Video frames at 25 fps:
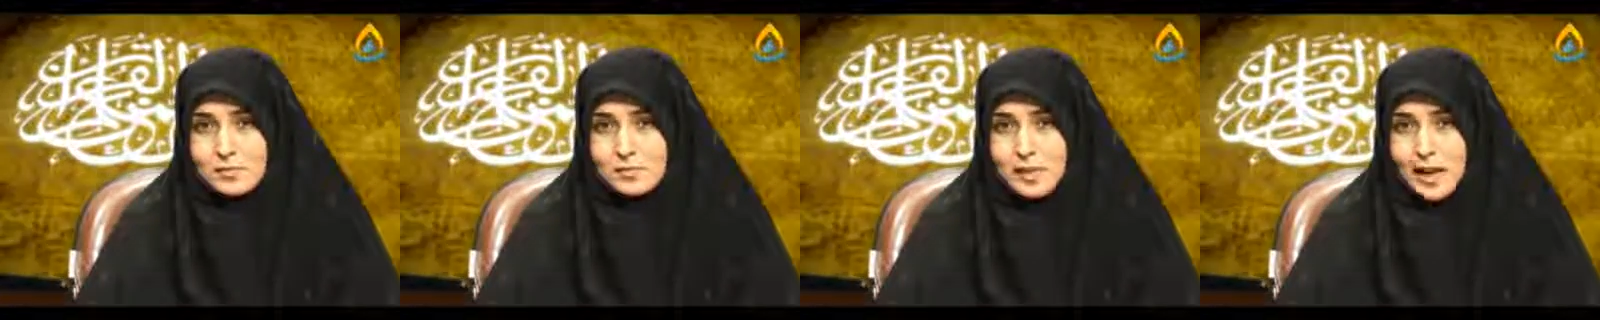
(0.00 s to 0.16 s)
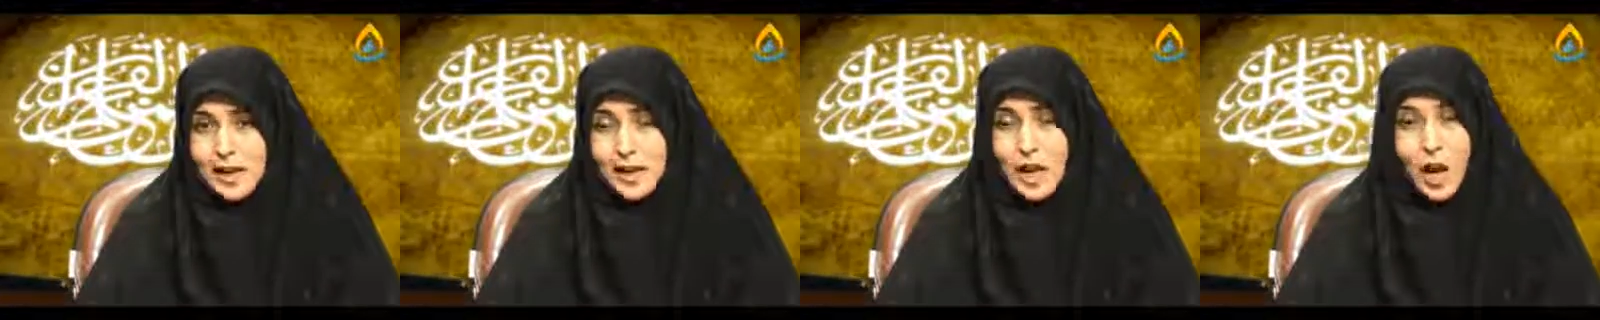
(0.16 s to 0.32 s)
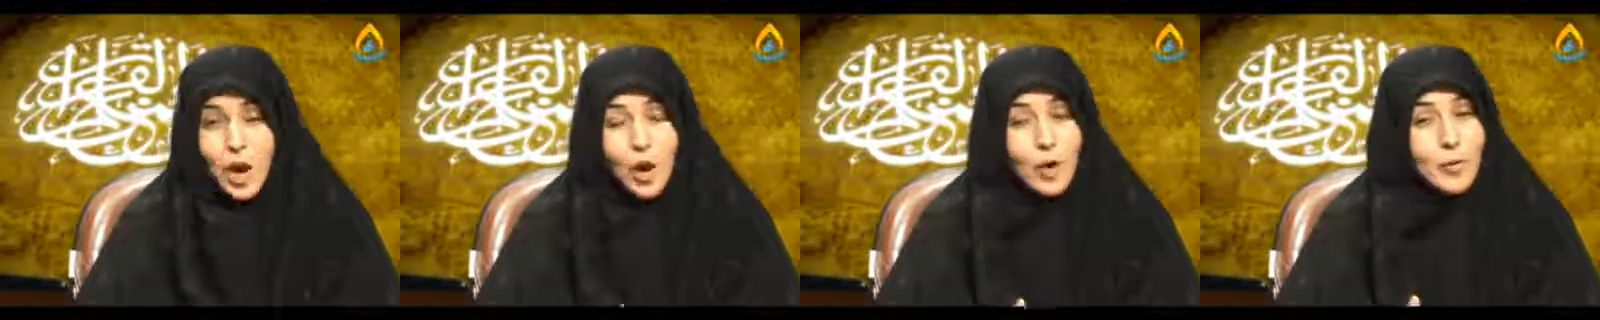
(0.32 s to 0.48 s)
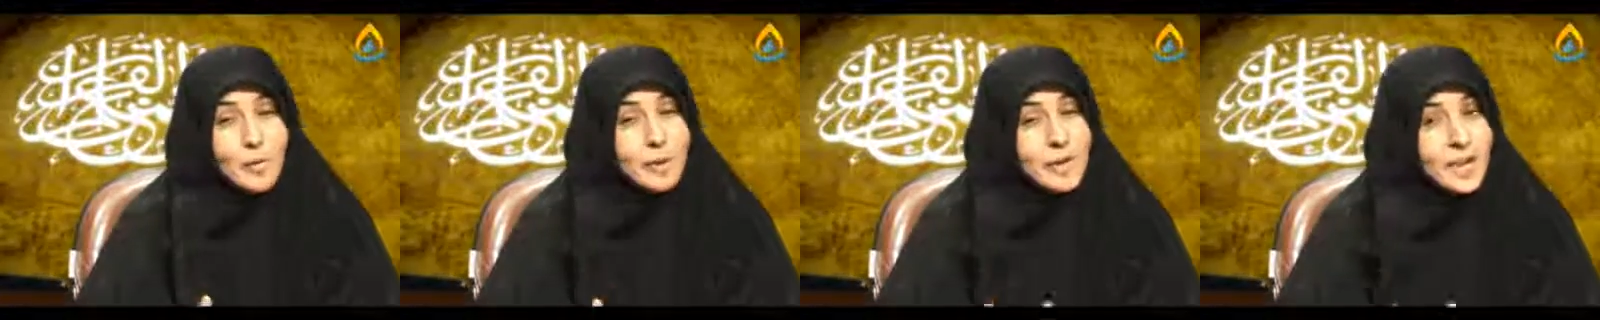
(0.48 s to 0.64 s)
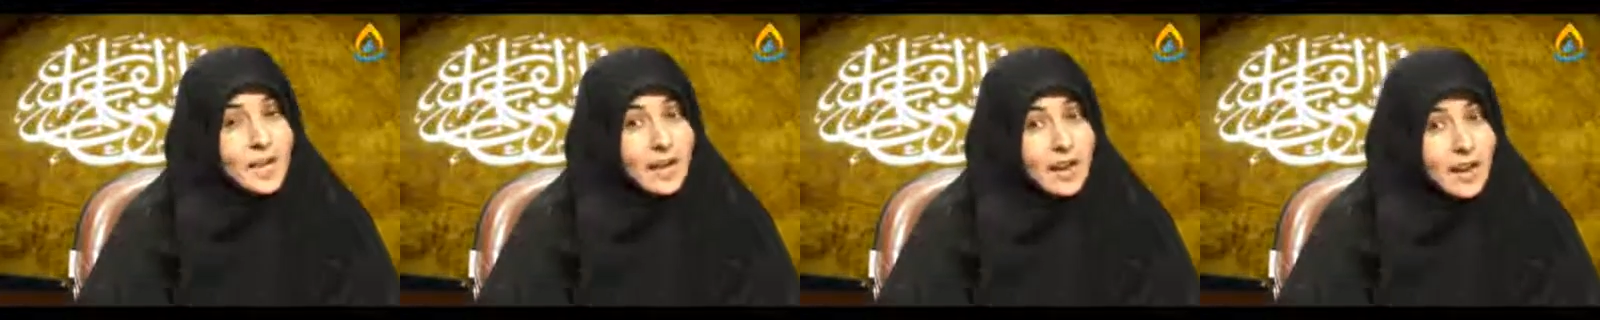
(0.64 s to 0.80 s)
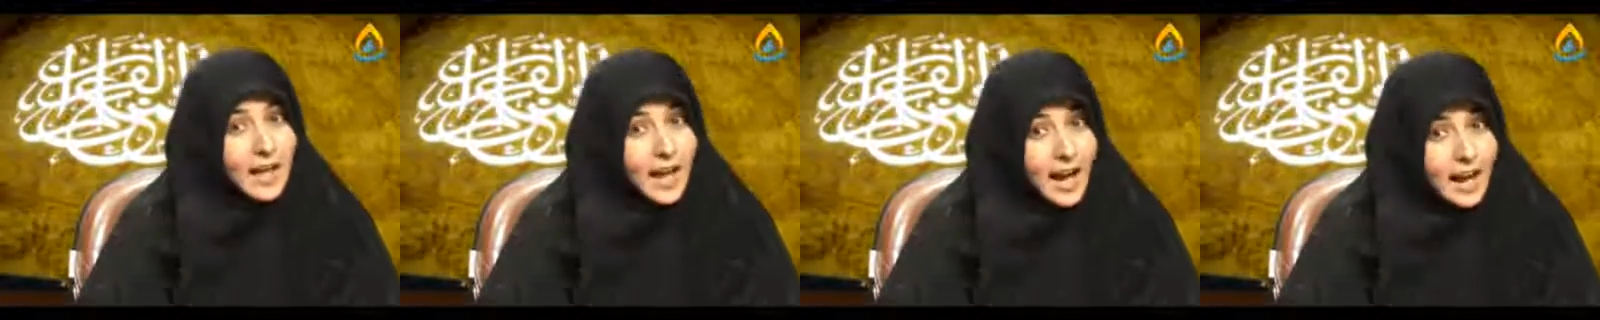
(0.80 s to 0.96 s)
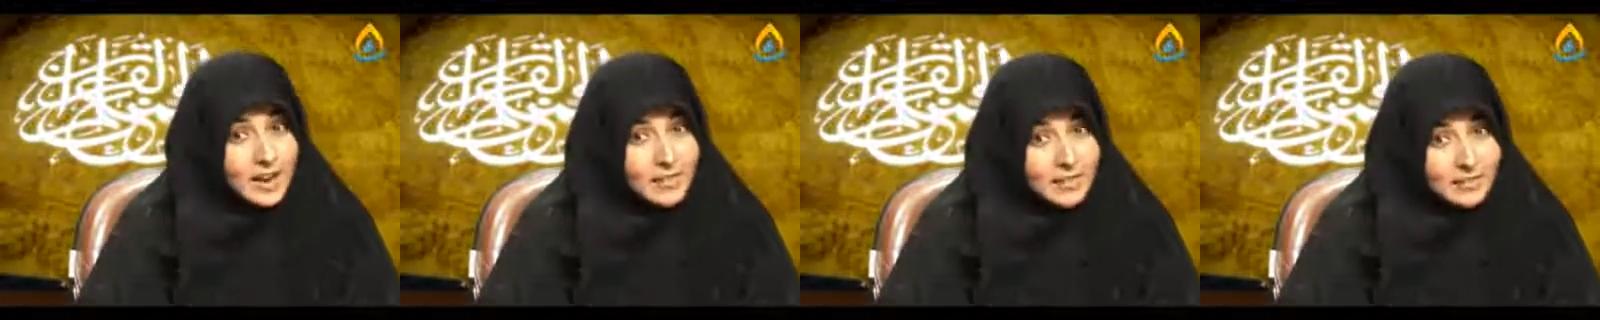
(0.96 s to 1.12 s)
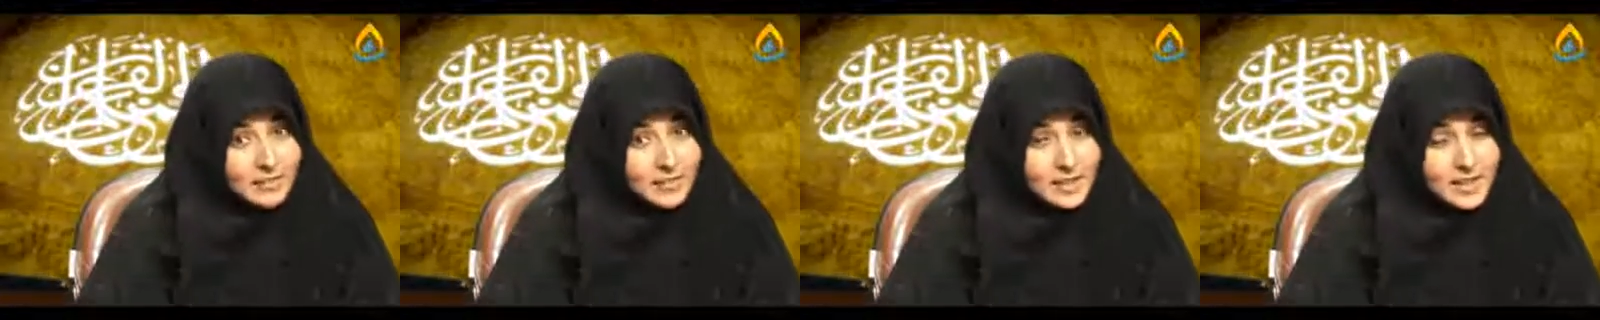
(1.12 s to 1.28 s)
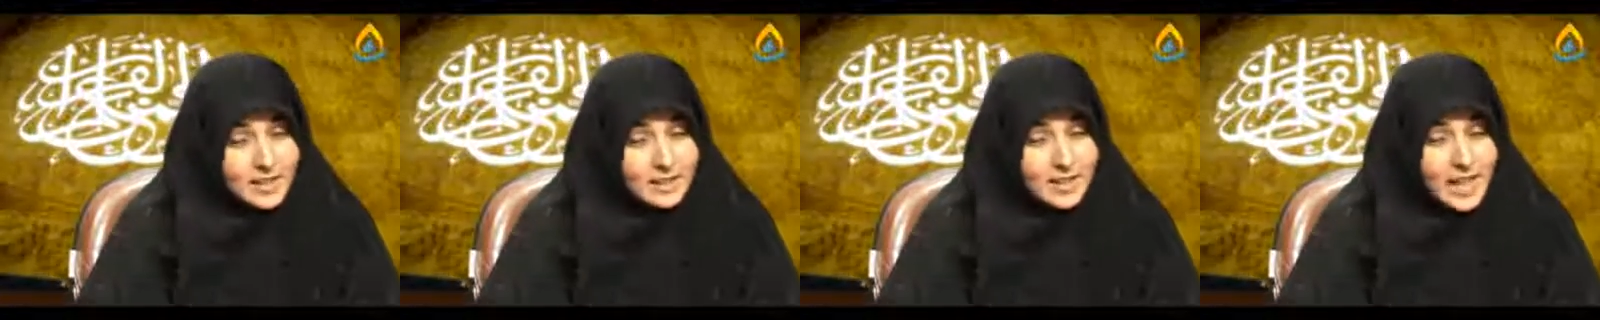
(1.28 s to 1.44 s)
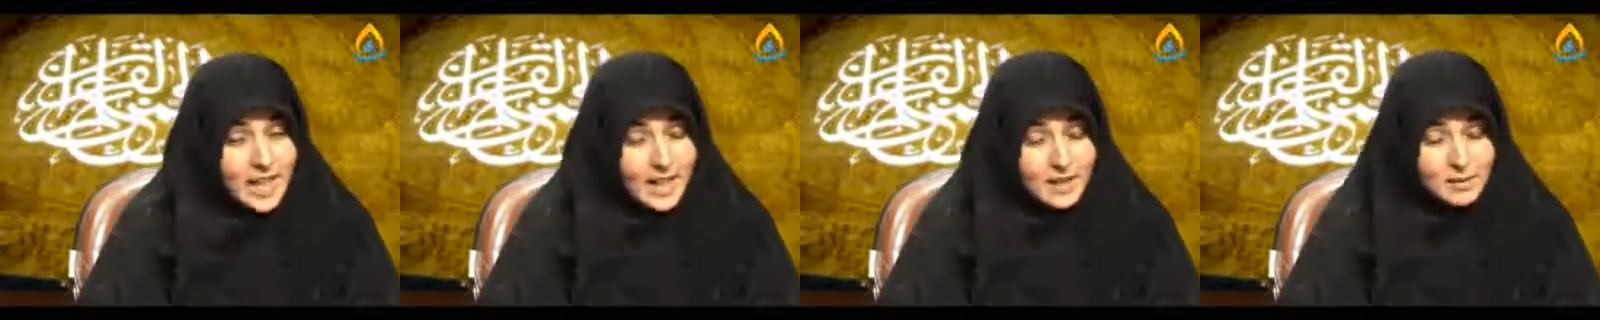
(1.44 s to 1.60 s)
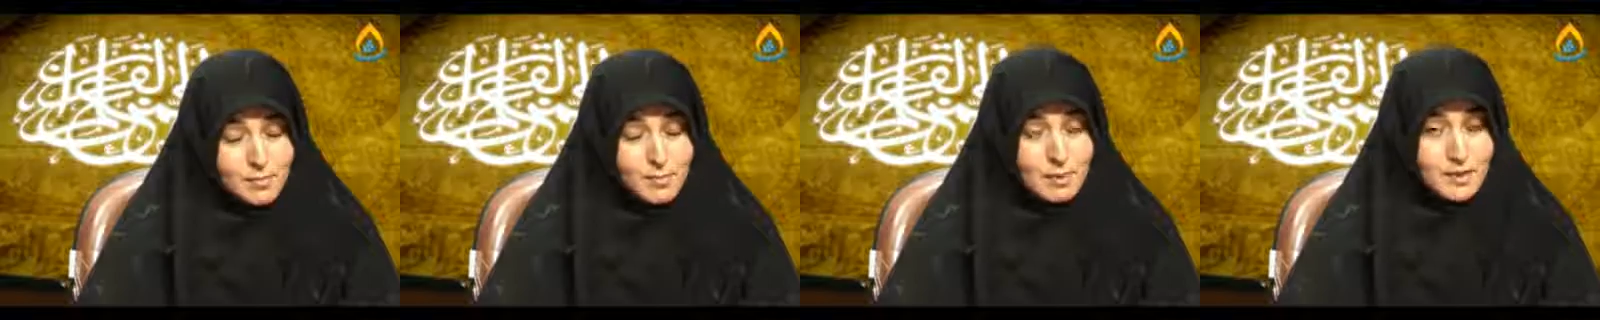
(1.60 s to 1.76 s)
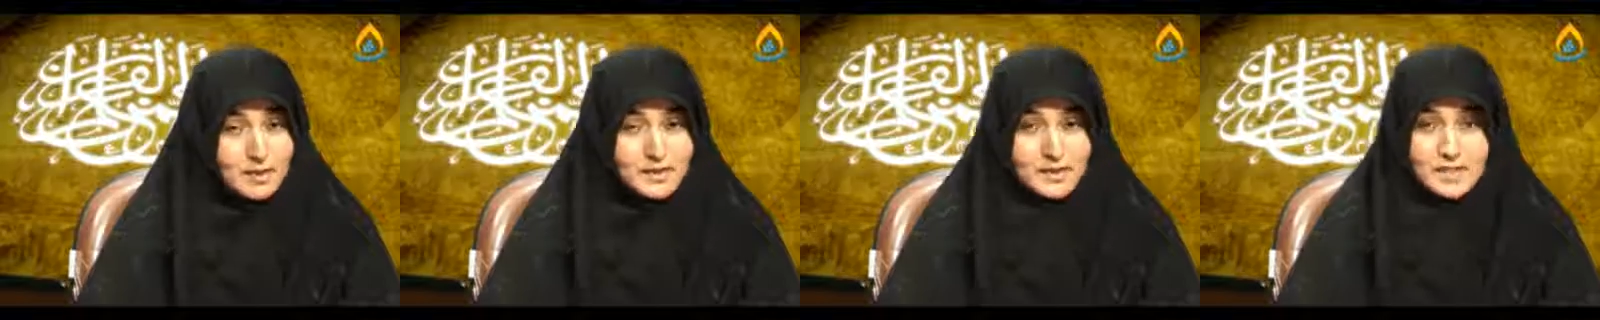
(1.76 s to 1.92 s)
And how many life that
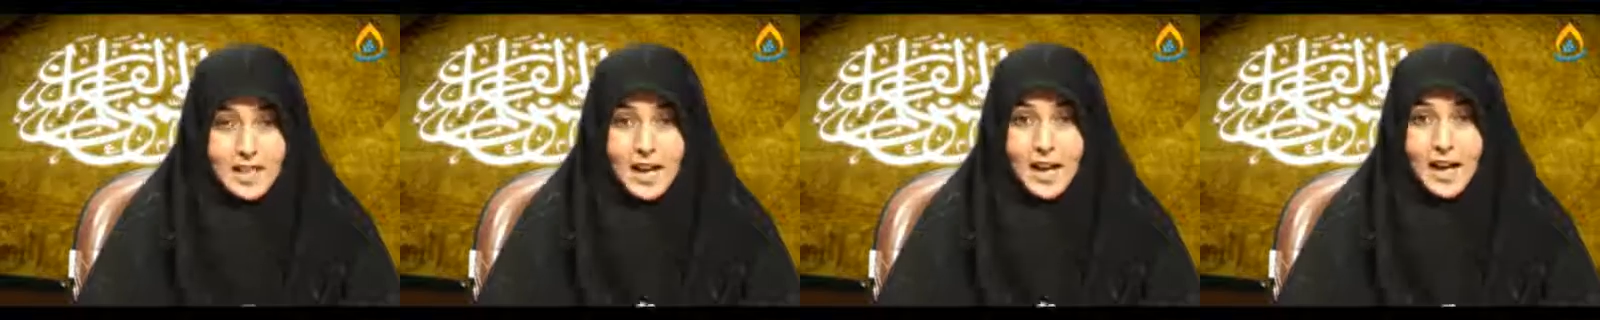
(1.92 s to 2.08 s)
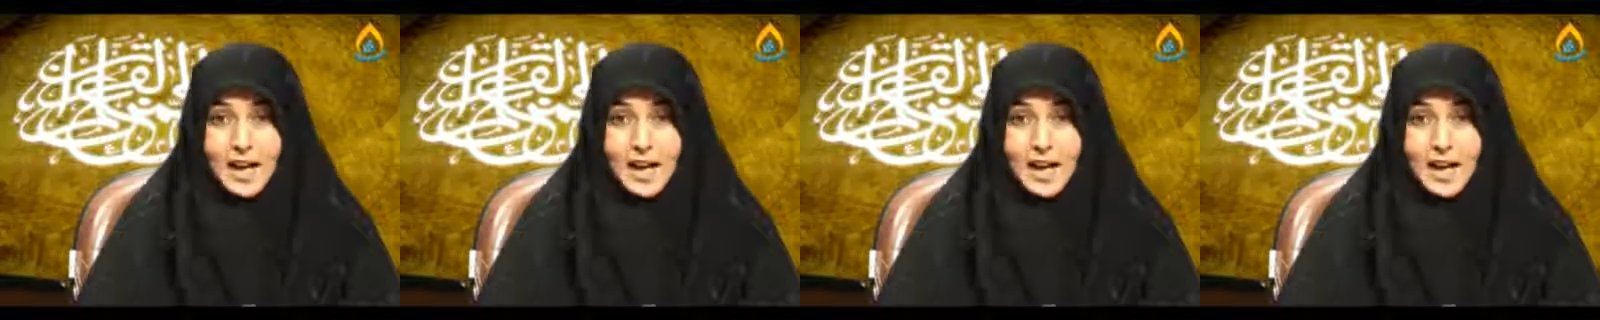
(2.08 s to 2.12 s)
means